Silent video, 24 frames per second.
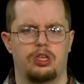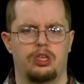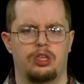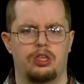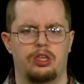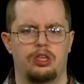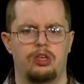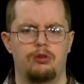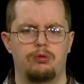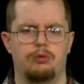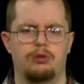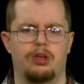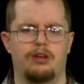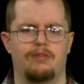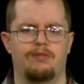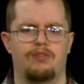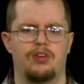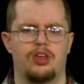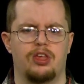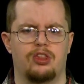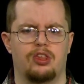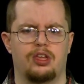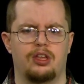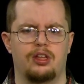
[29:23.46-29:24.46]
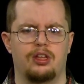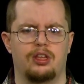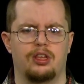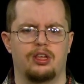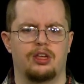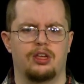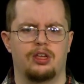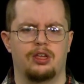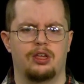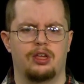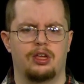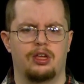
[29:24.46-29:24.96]
you can visit
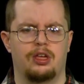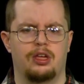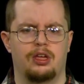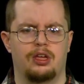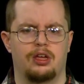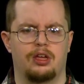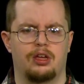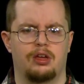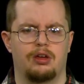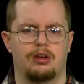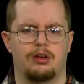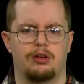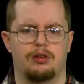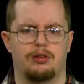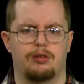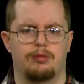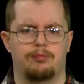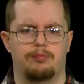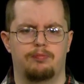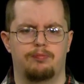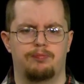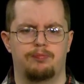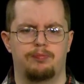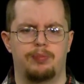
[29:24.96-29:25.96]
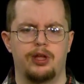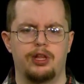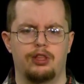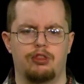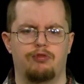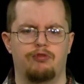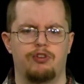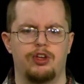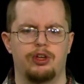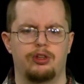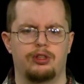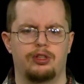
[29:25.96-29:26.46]

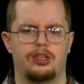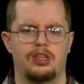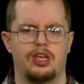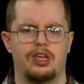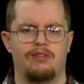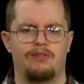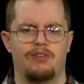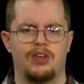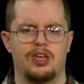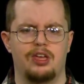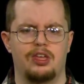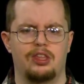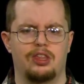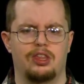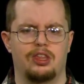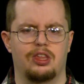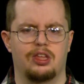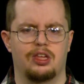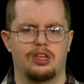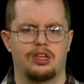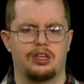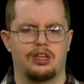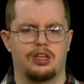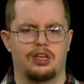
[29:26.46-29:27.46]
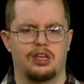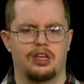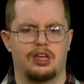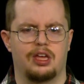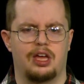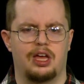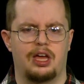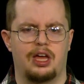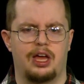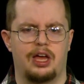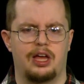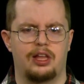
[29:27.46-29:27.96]
Pittsfield TV's
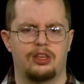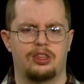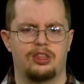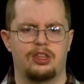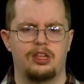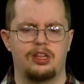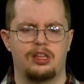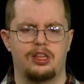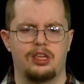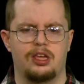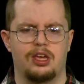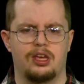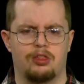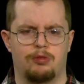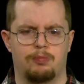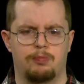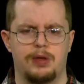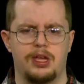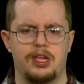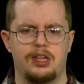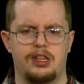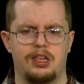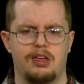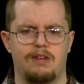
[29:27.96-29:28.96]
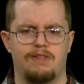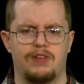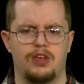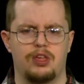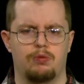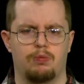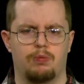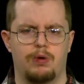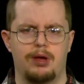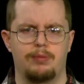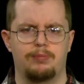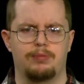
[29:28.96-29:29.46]
and CTSB
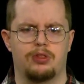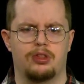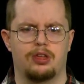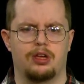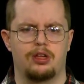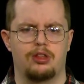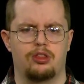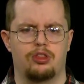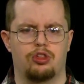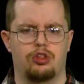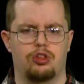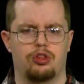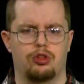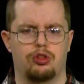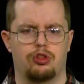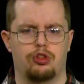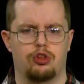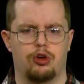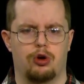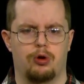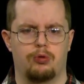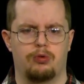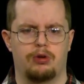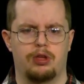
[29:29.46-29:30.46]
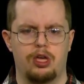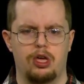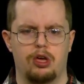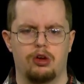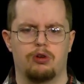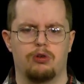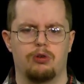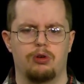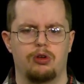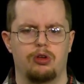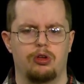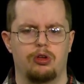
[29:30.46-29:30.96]
TV's websites shown here,